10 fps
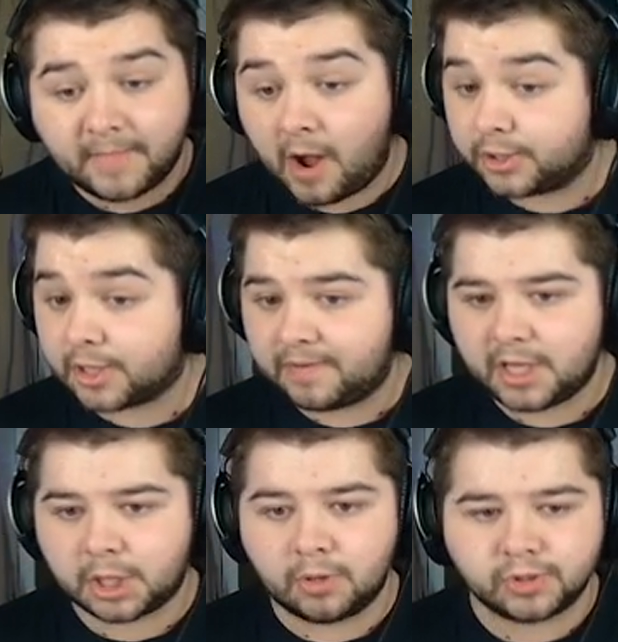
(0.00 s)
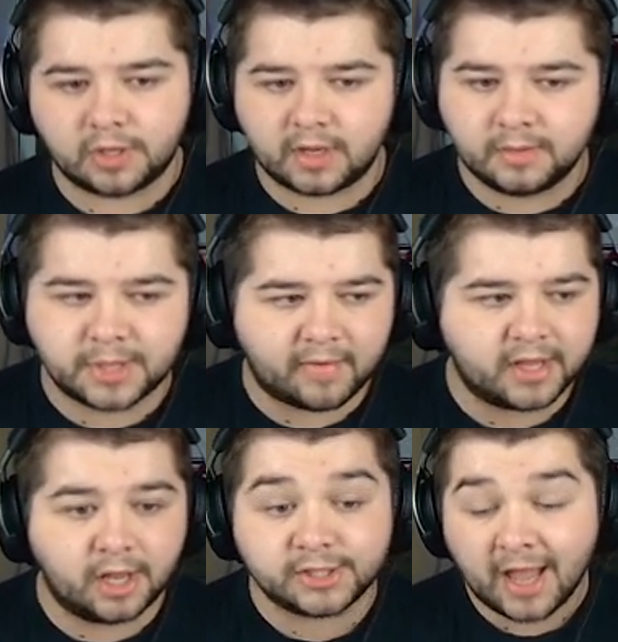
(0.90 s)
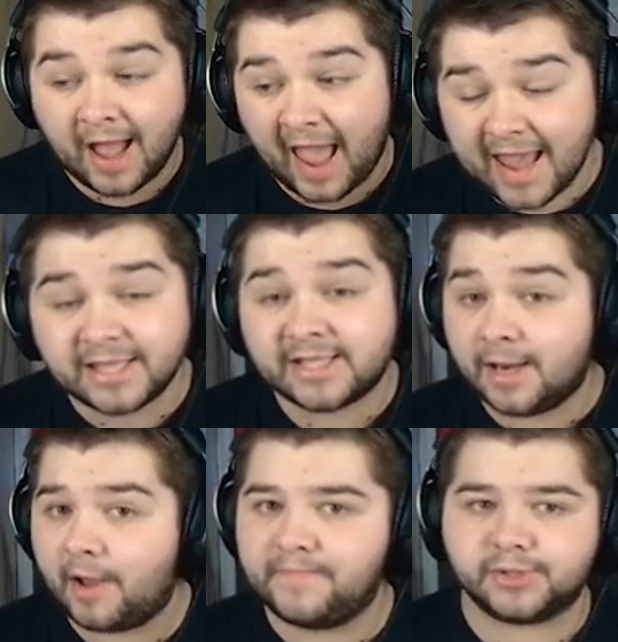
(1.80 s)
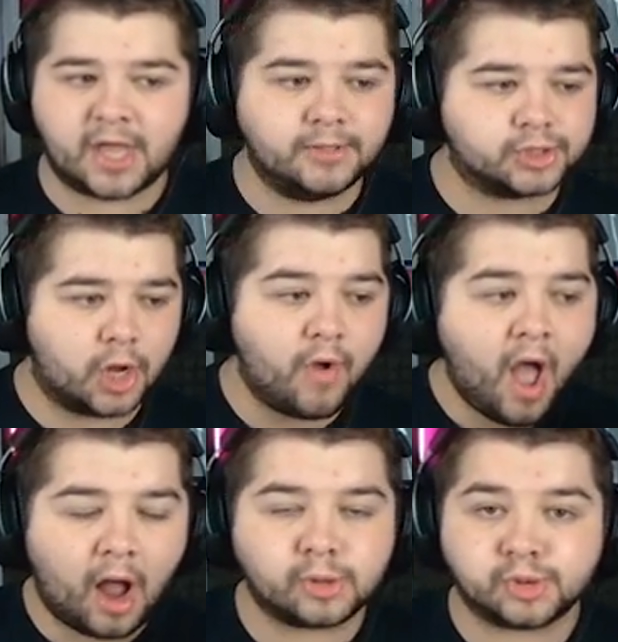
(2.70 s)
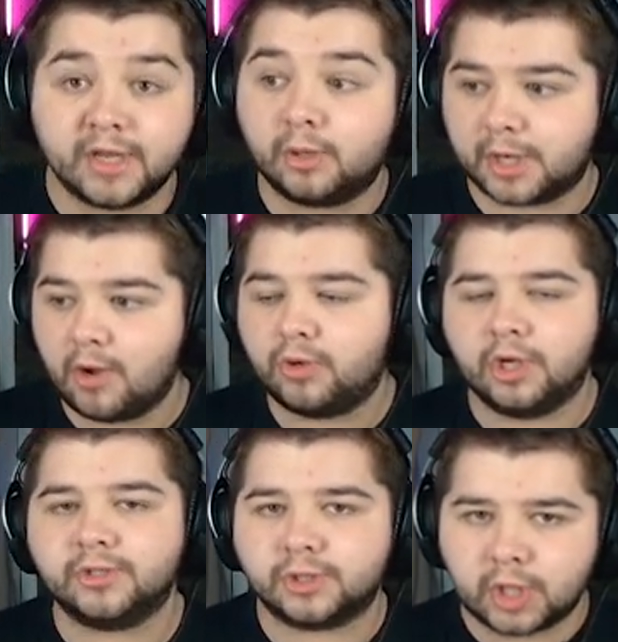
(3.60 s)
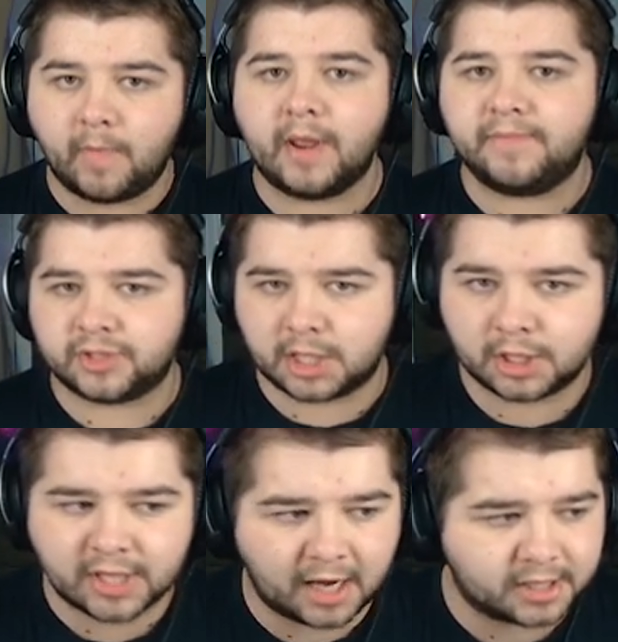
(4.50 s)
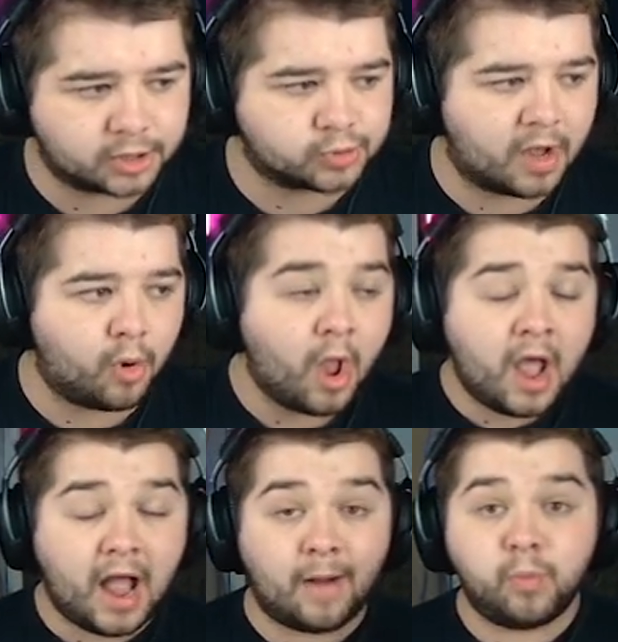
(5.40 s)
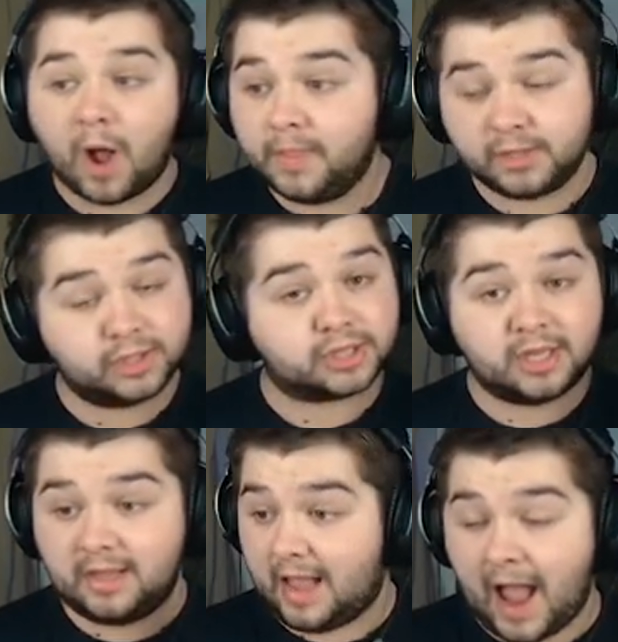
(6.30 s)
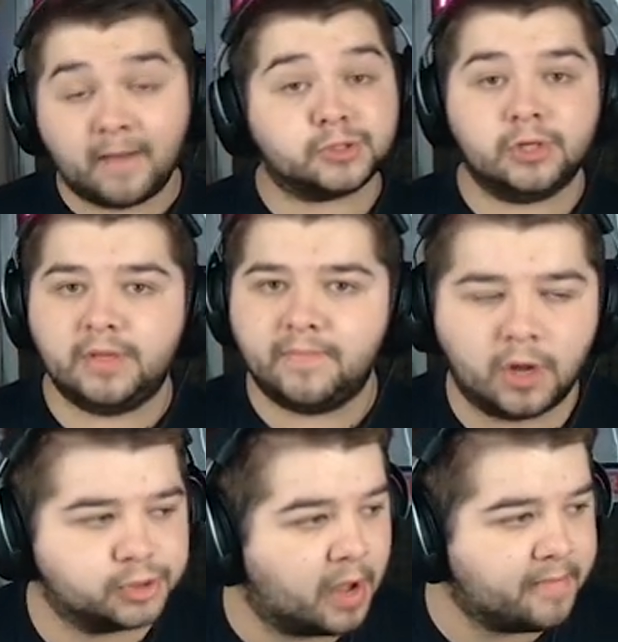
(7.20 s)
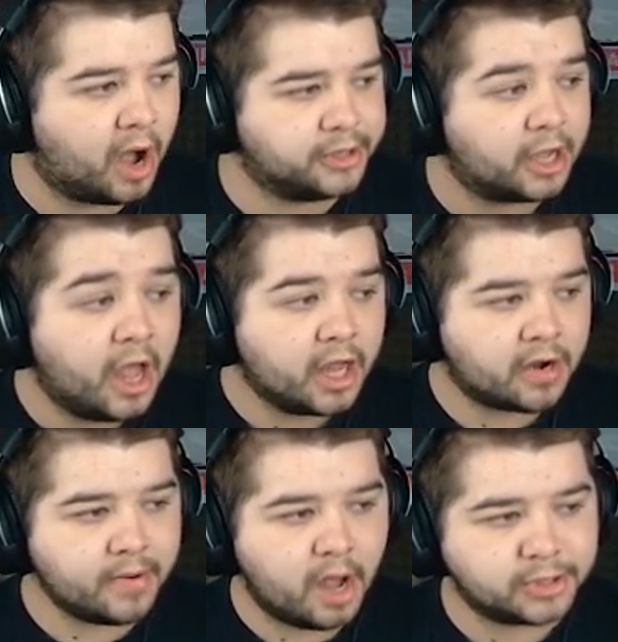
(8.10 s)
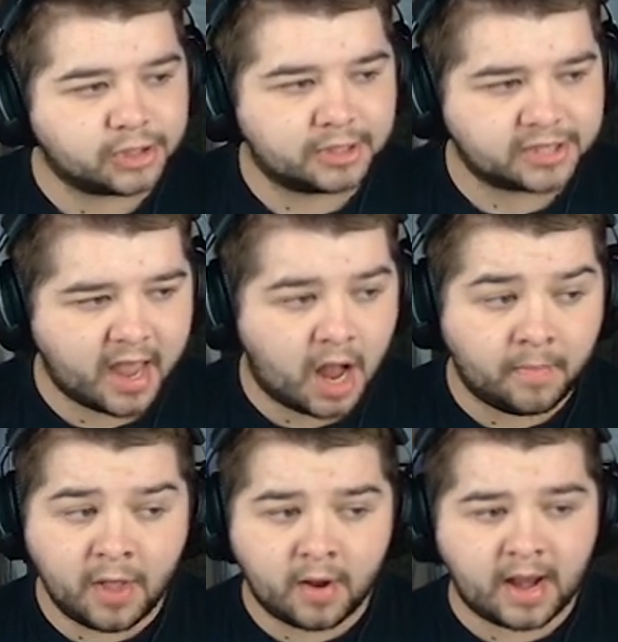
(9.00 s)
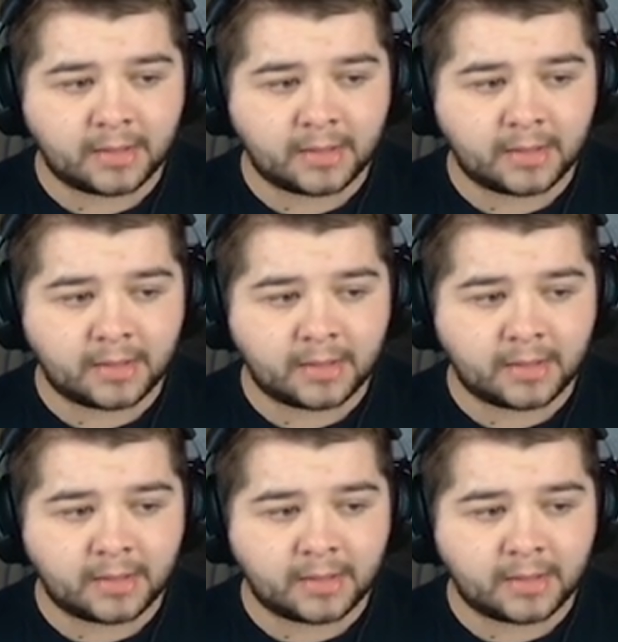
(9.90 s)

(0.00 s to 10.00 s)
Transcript: Pass completion also looking very good at 89%. So a real, real good dominant possession tactic as well. And one that just absolutely blows my mind. Going over to the data hub, we are going to